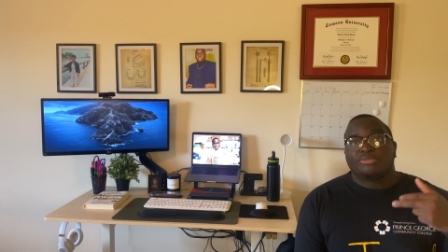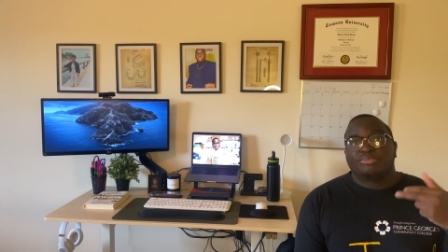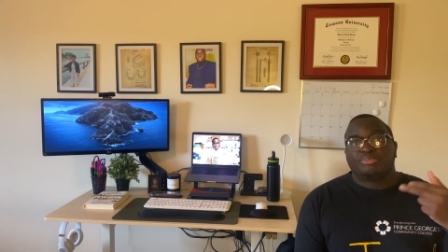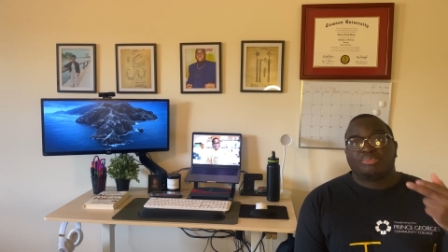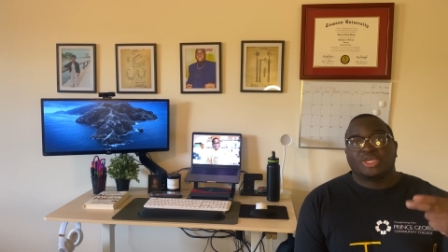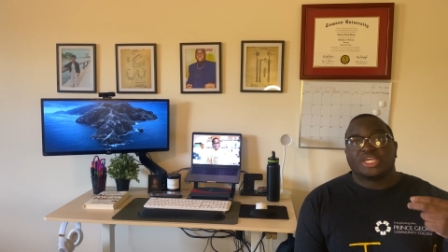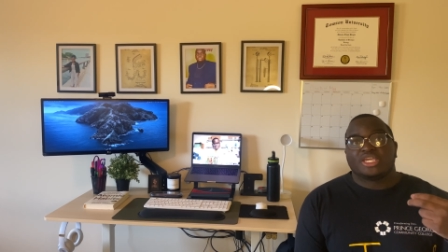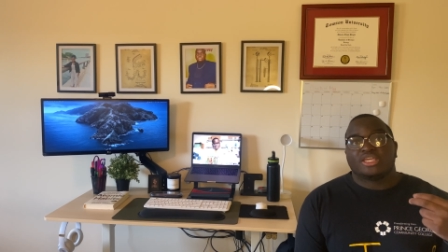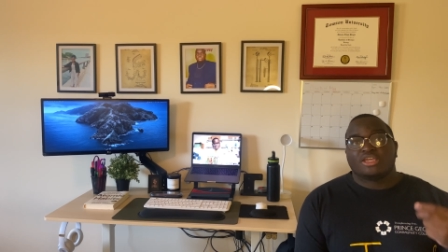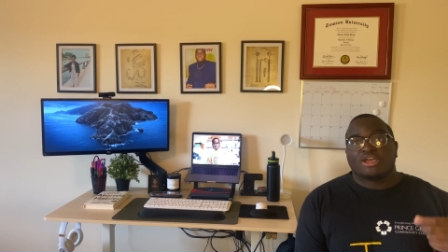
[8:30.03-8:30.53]

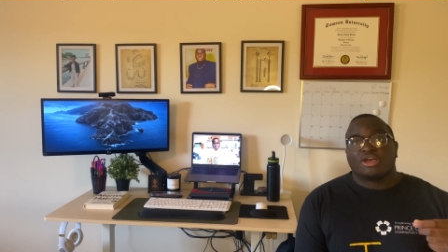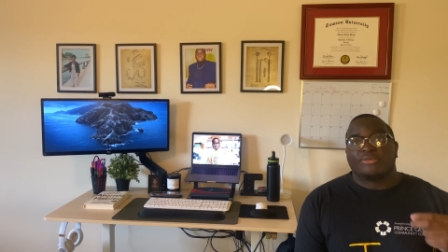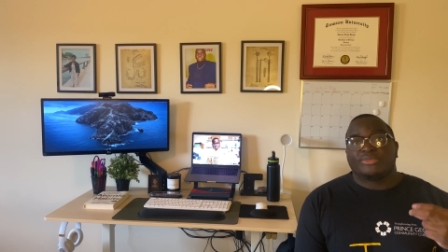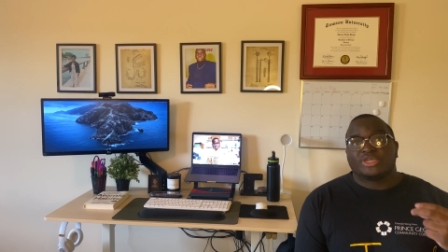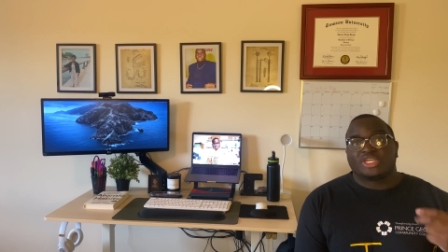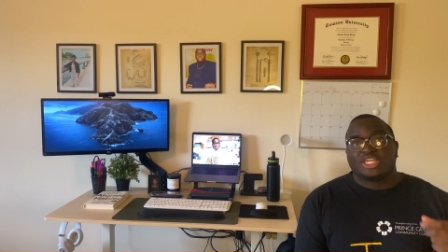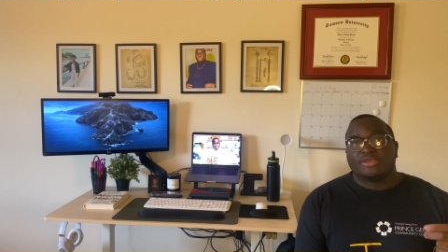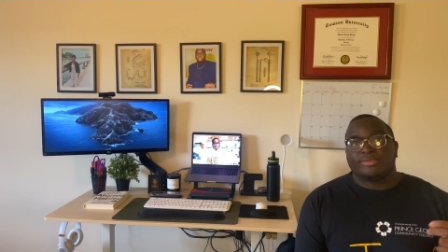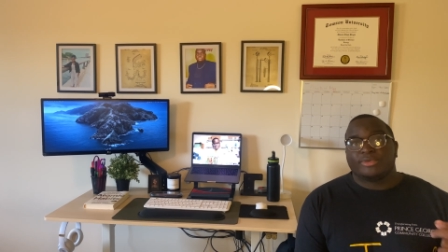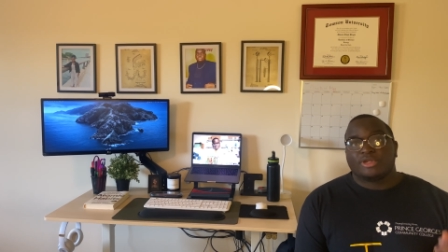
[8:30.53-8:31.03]
picking up and
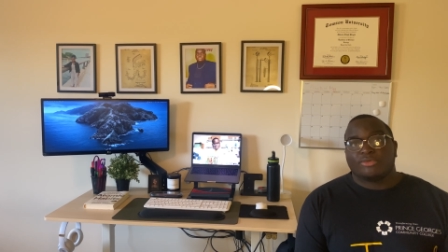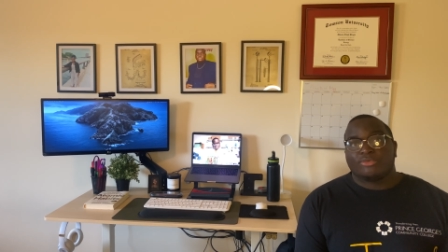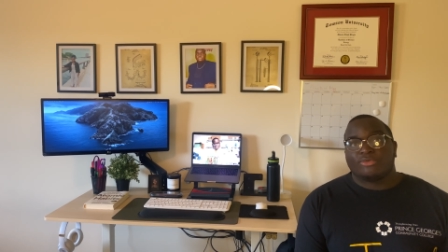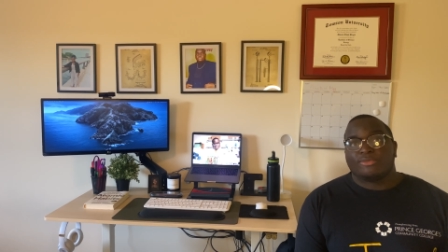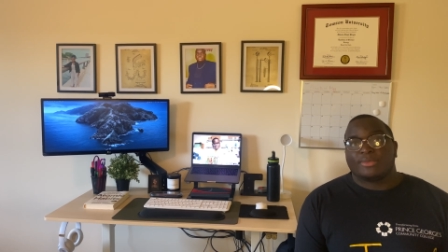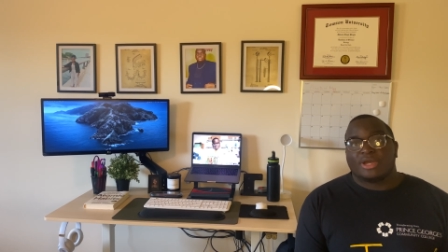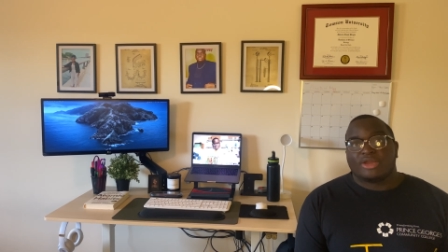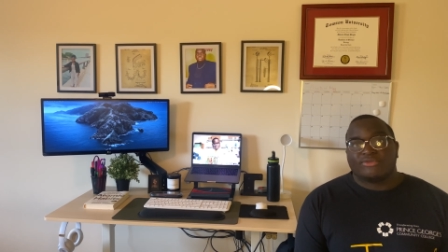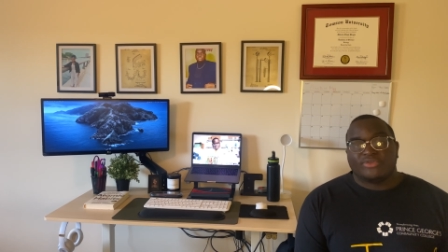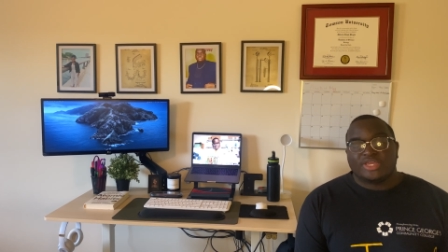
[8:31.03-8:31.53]
keeping up with
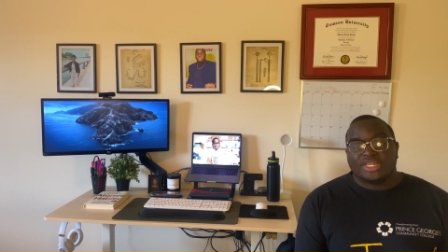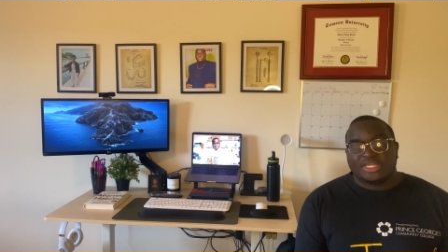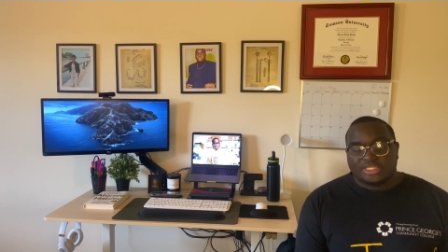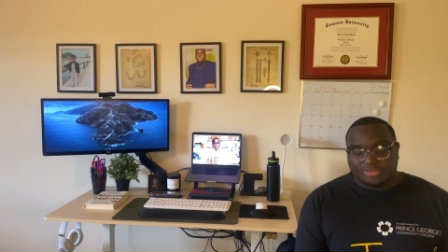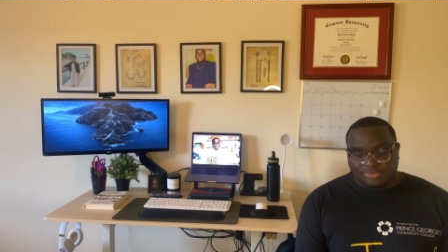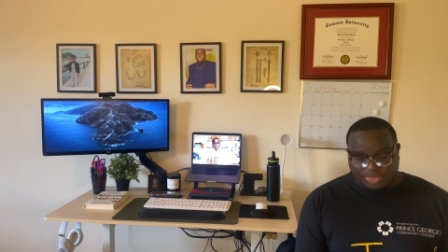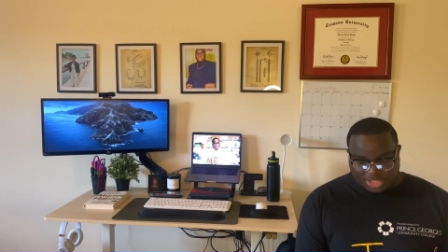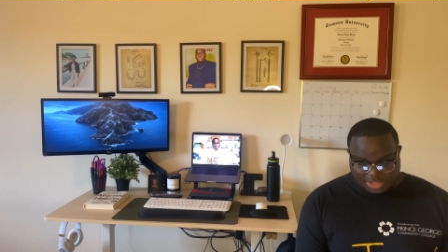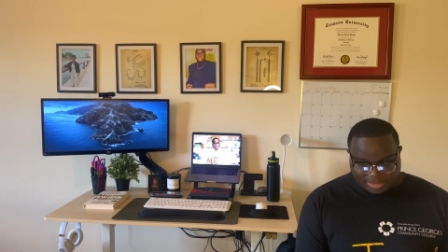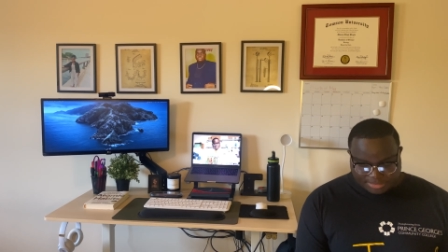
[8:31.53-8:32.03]
my reading
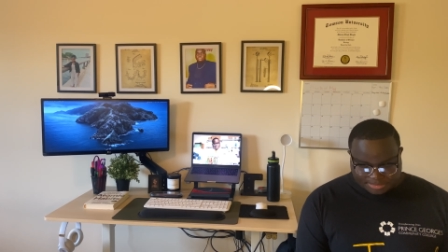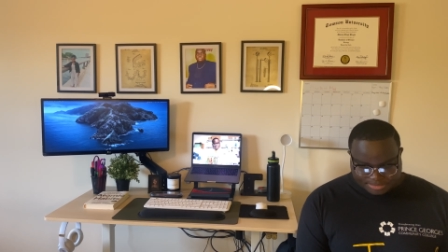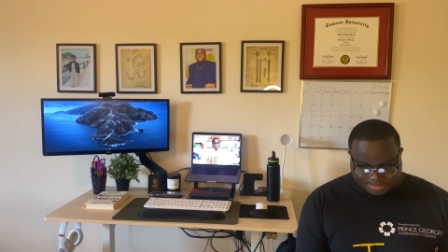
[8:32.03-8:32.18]
speed.